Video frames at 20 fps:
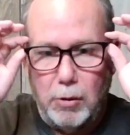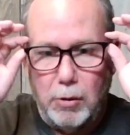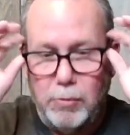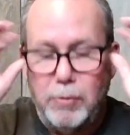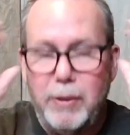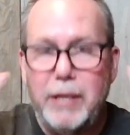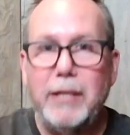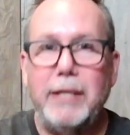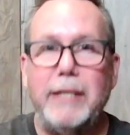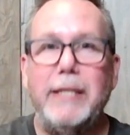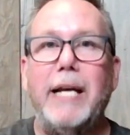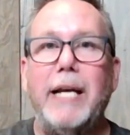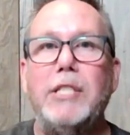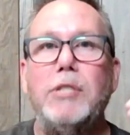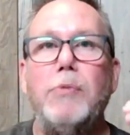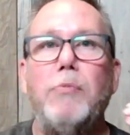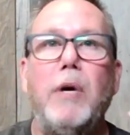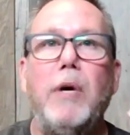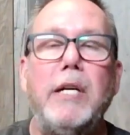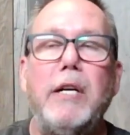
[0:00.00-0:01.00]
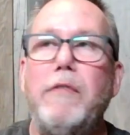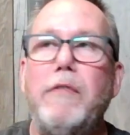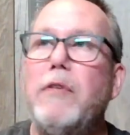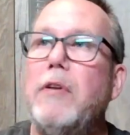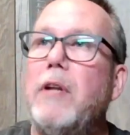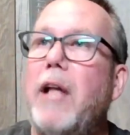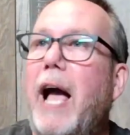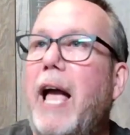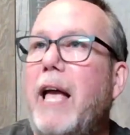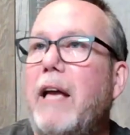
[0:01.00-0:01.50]
Oh, really? That's
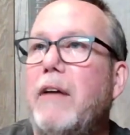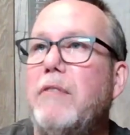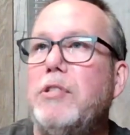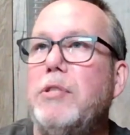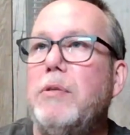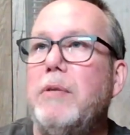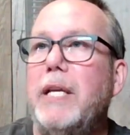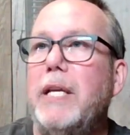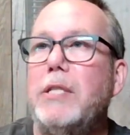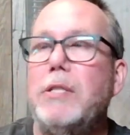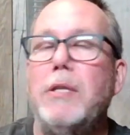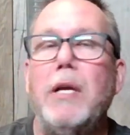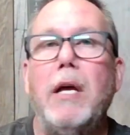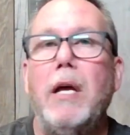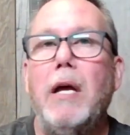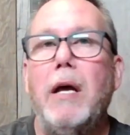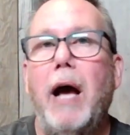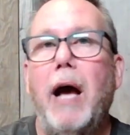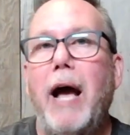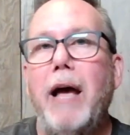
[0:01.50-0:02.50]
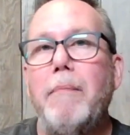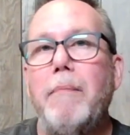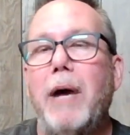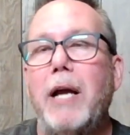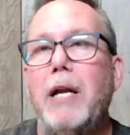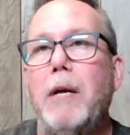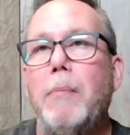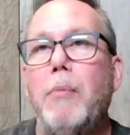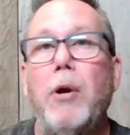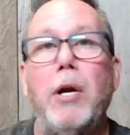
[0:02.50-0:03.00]
wonderful. I have two kids. I have
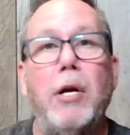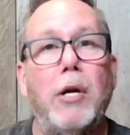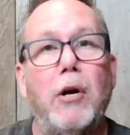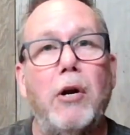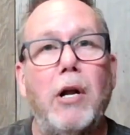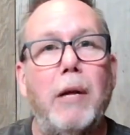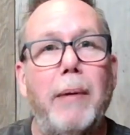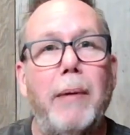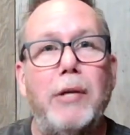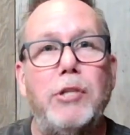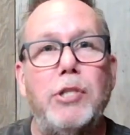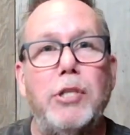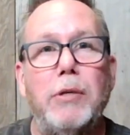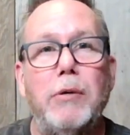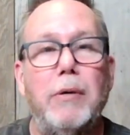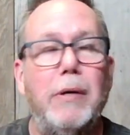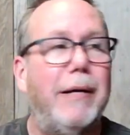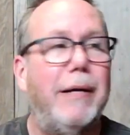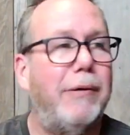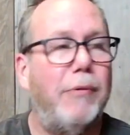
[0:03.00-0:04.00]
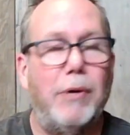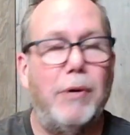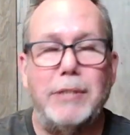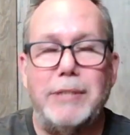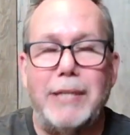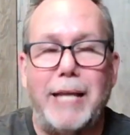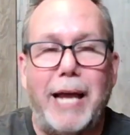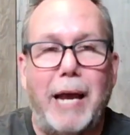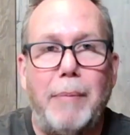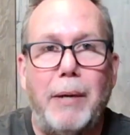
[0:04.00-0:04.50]
mine are boy and girl. How about you? Of
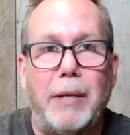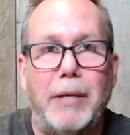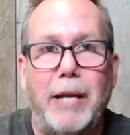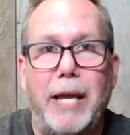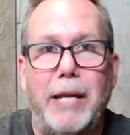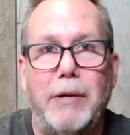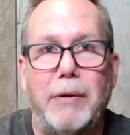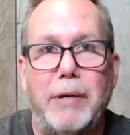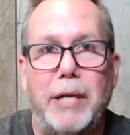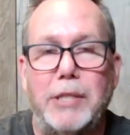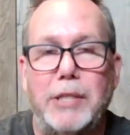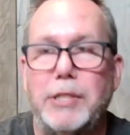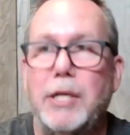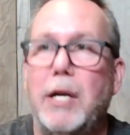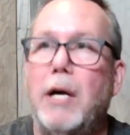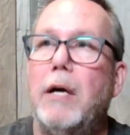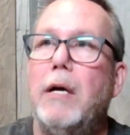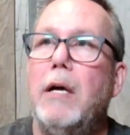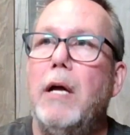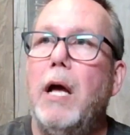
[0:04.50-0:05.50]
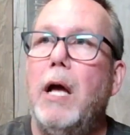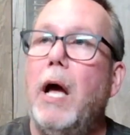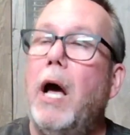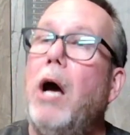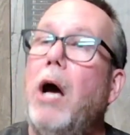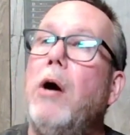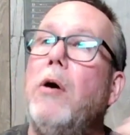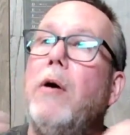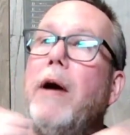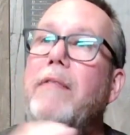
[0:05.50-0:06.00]
course, the guy probably had no kids at all.
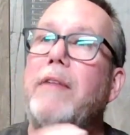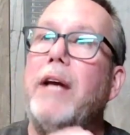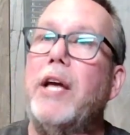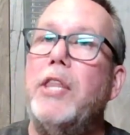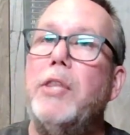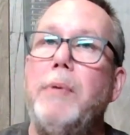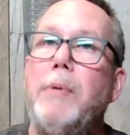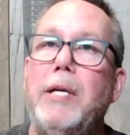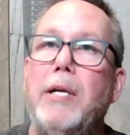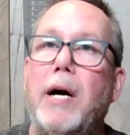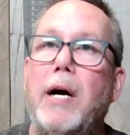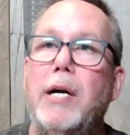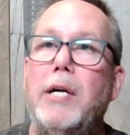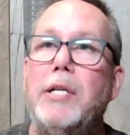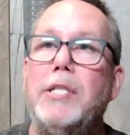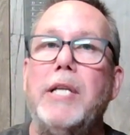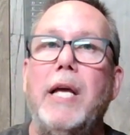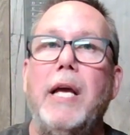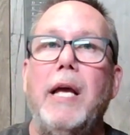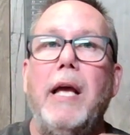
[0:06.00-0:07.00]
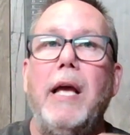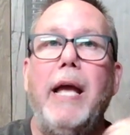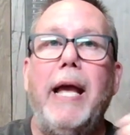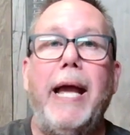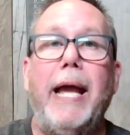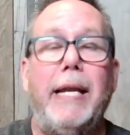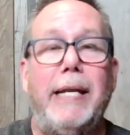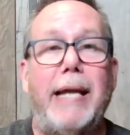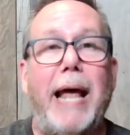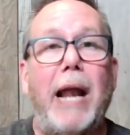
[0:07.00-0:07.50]
Oh, I've got three daughters.
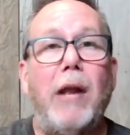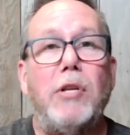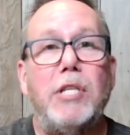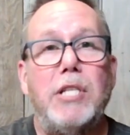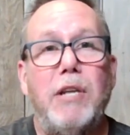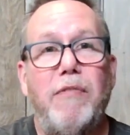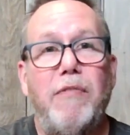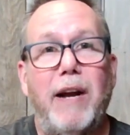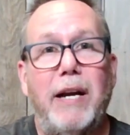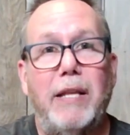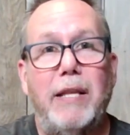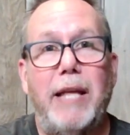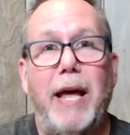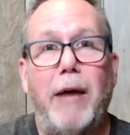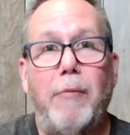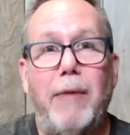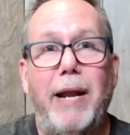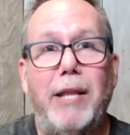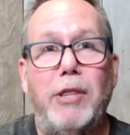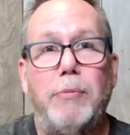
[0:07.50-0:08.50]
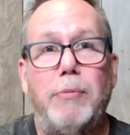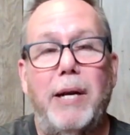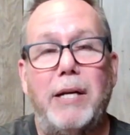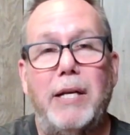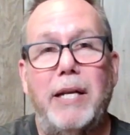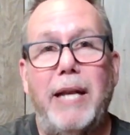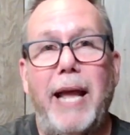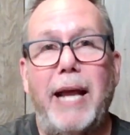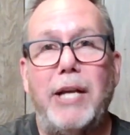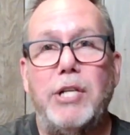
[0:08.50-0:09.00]
And not only is he finding that red
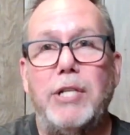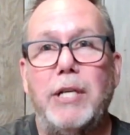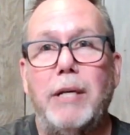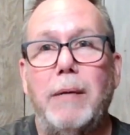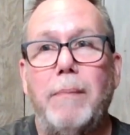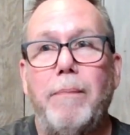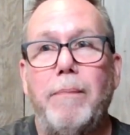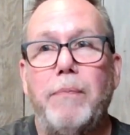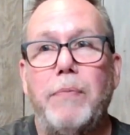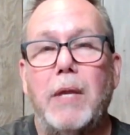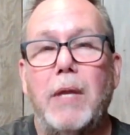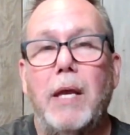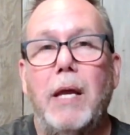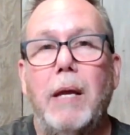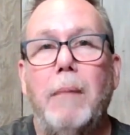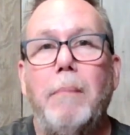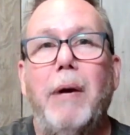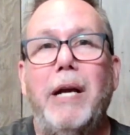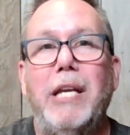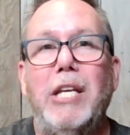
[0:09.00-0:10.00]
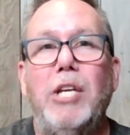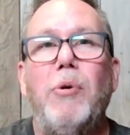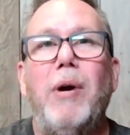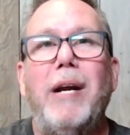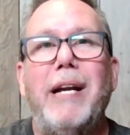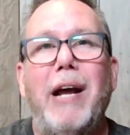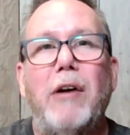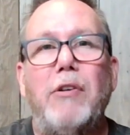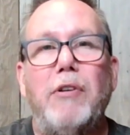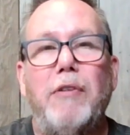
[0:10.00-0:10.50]
thread connection, but you
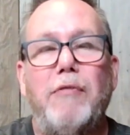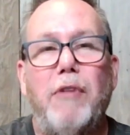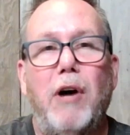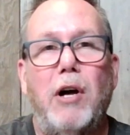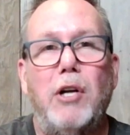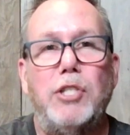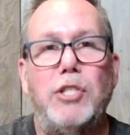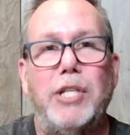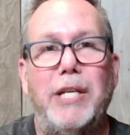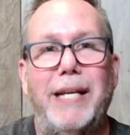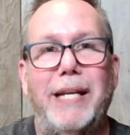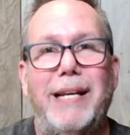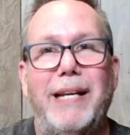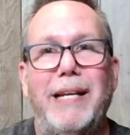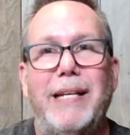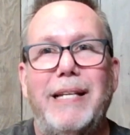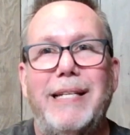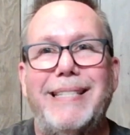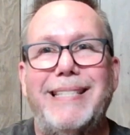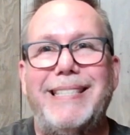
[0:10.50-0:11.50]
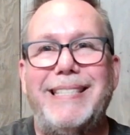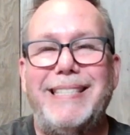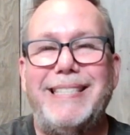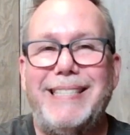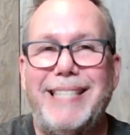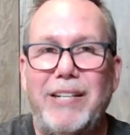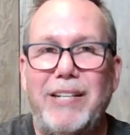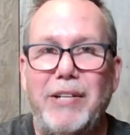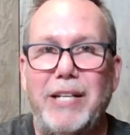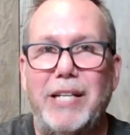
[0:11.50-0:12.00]
are now divulging
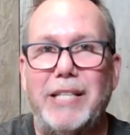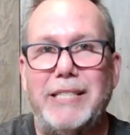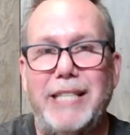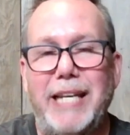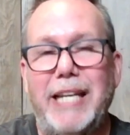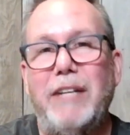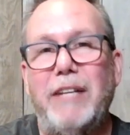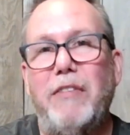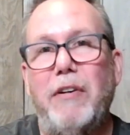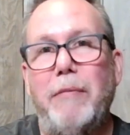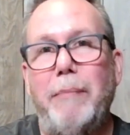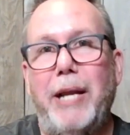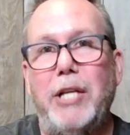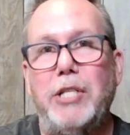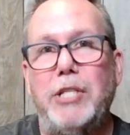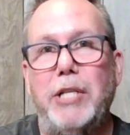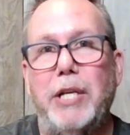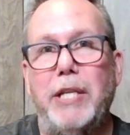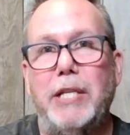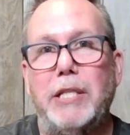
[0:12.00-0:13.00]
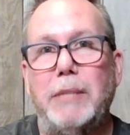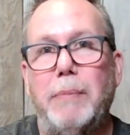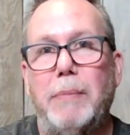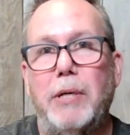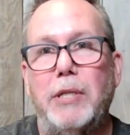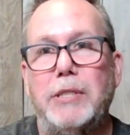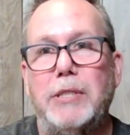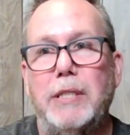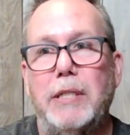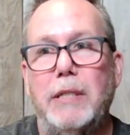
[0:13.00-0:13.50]
serious information to this
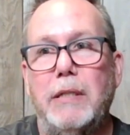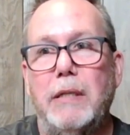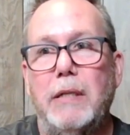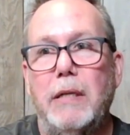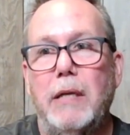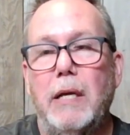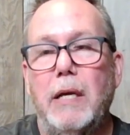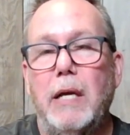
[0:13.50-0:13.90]
person.